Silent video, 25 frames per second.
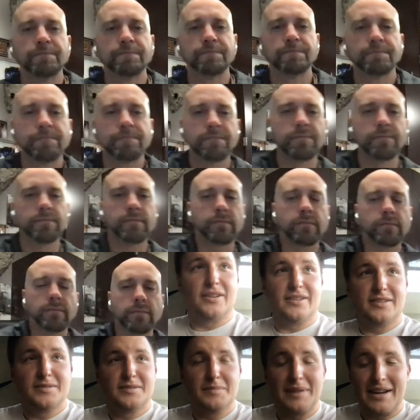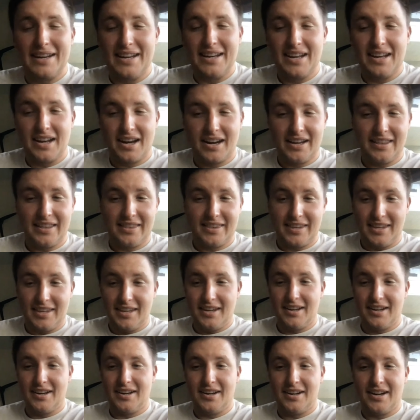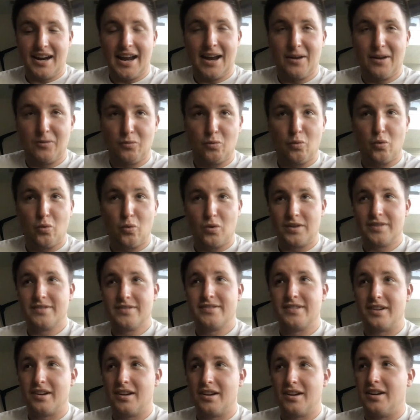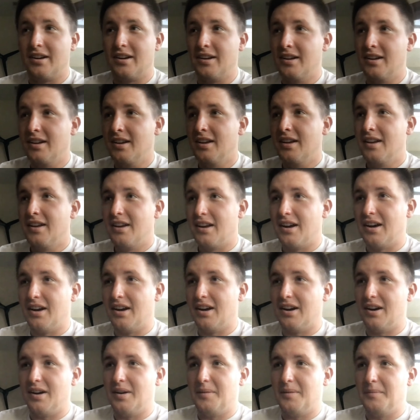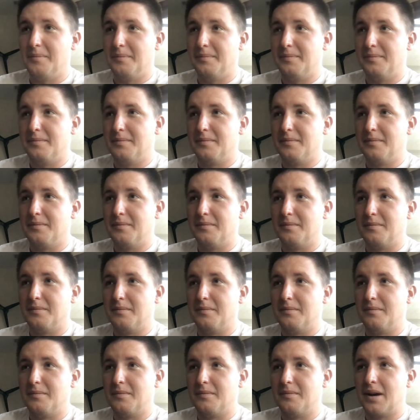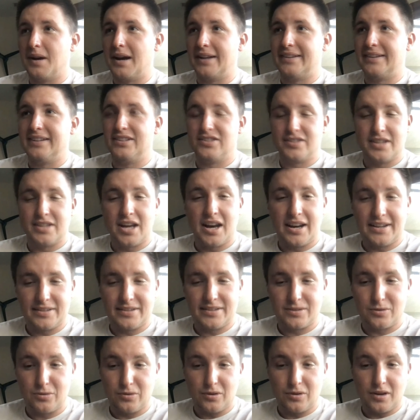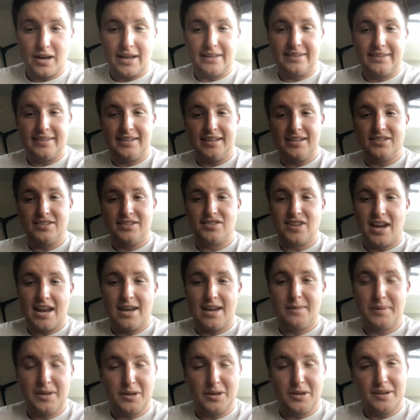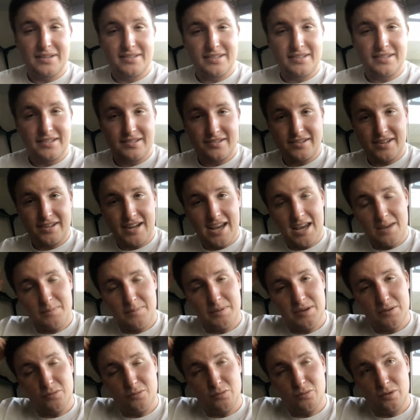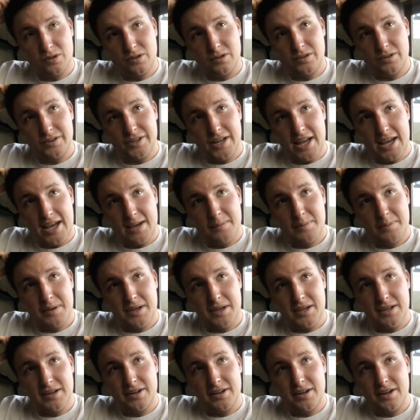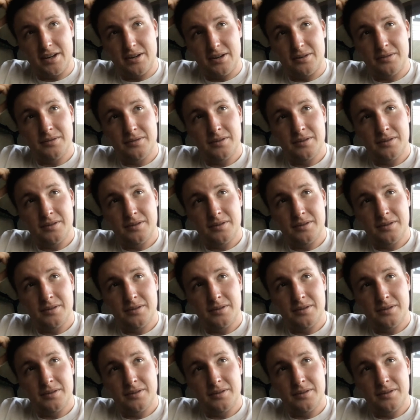So this is my ninth year at Warsaw. Um, I teach at the high school. I teach AP US History, AP World, and AP Euro.